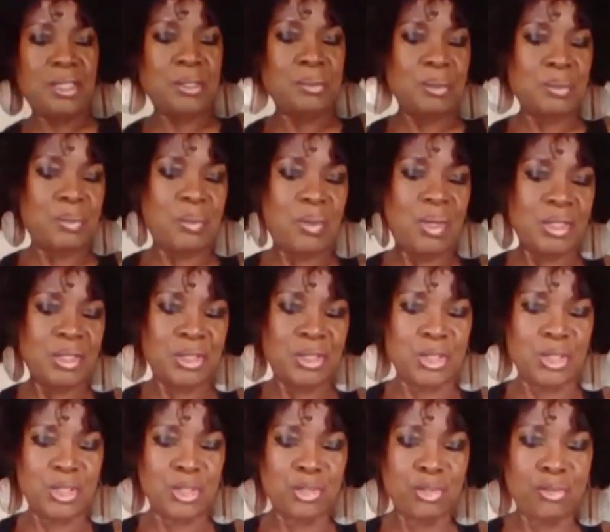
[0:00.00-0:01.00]
you would want
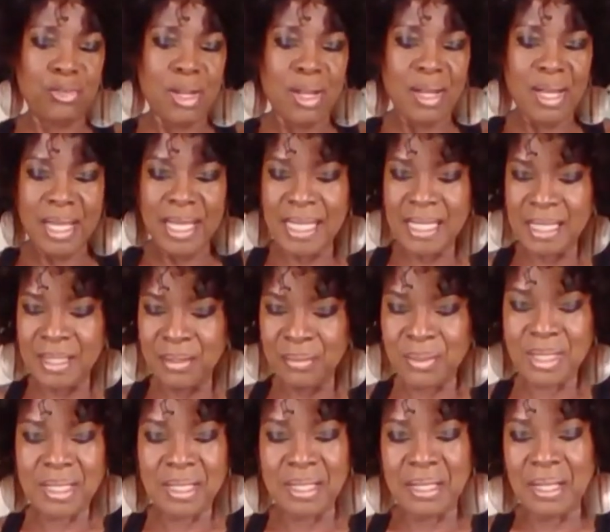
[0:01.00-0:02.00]
to try
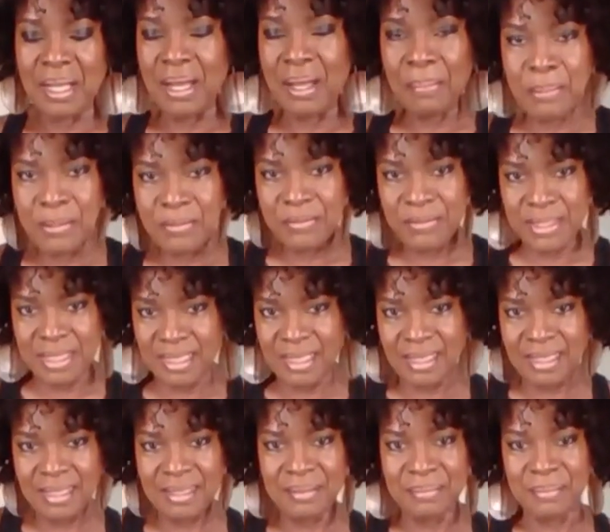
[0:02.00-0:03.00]
with a cup of
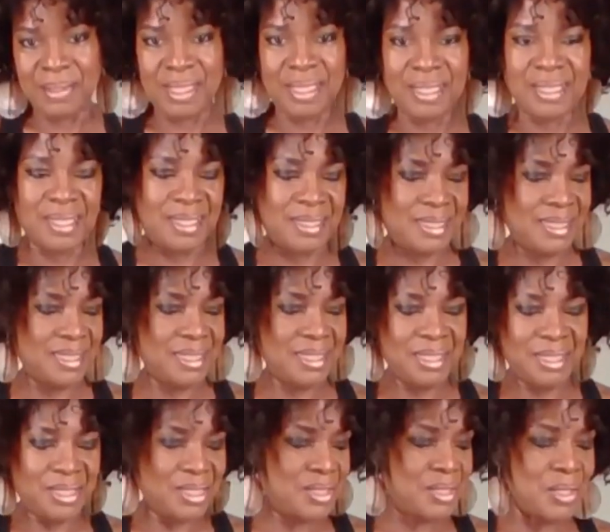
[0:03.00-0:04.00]
tea because it
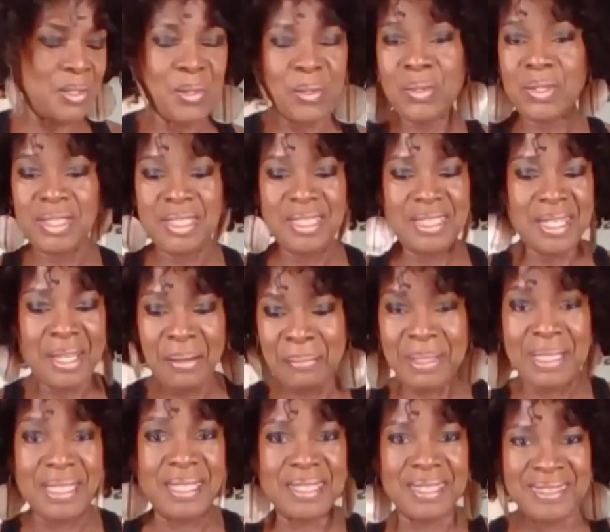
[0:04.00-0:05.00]
is so
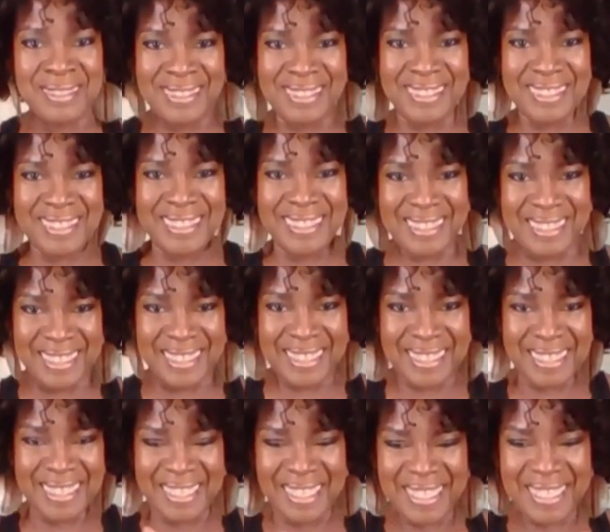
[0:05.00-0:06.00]
yummy.
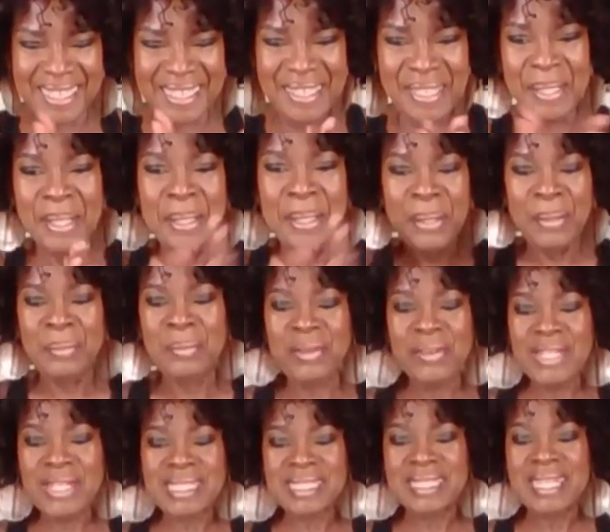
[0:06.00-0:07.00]

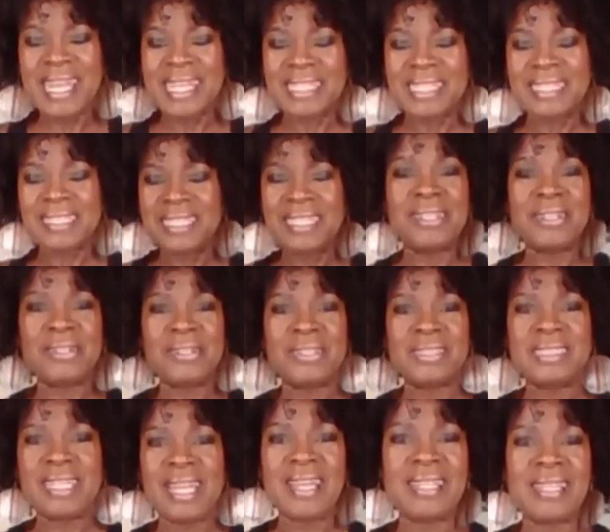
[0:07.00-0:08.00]
We're excited here.
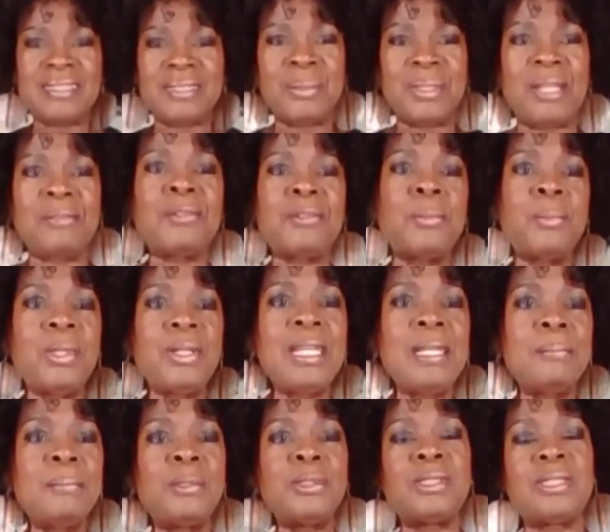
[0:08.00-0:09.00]
Yes. Whenever we're
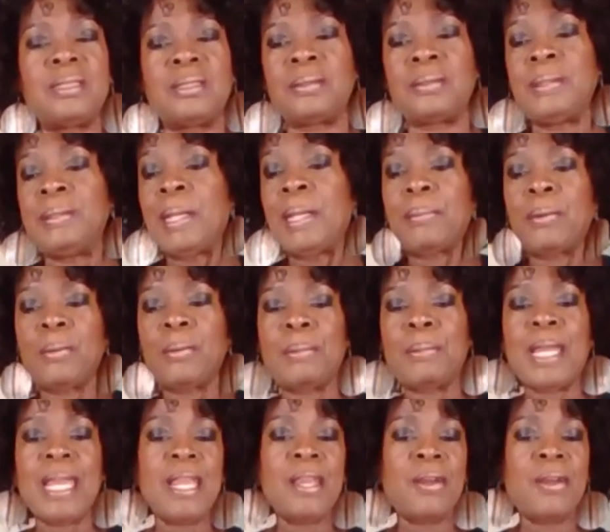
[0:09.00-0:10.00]
able to
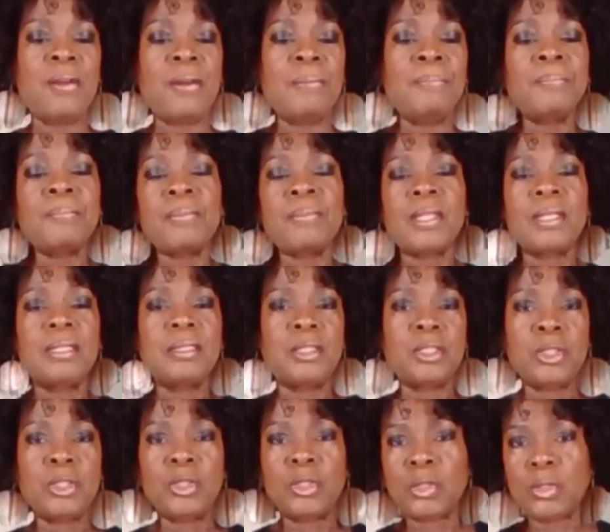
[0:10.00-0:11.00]
prepare a
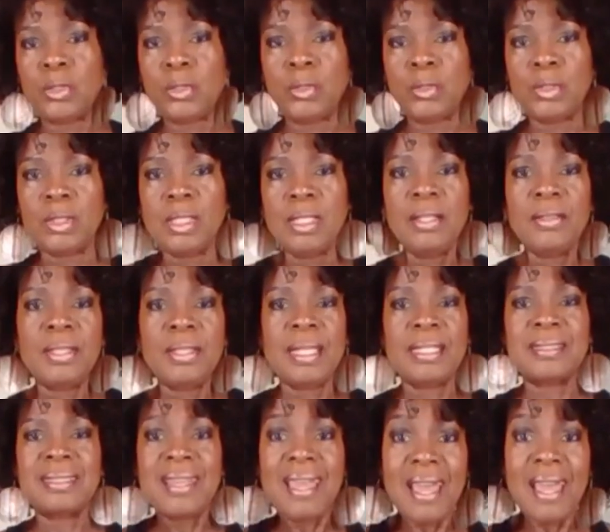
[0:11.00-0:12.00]
dessert
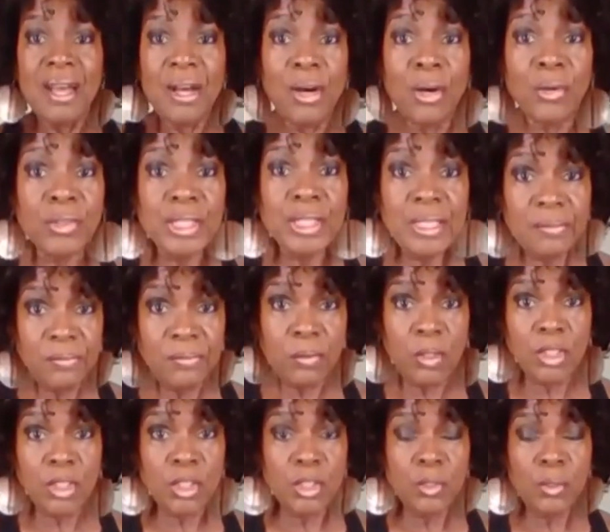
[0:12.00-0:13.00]
that's healthy
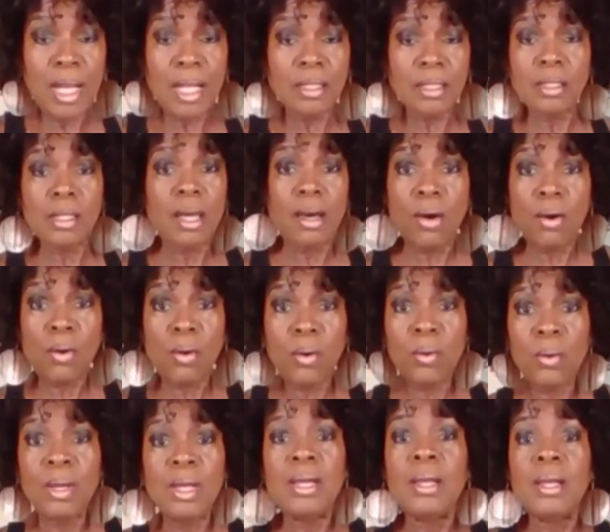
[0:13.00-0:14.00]
for you, hello.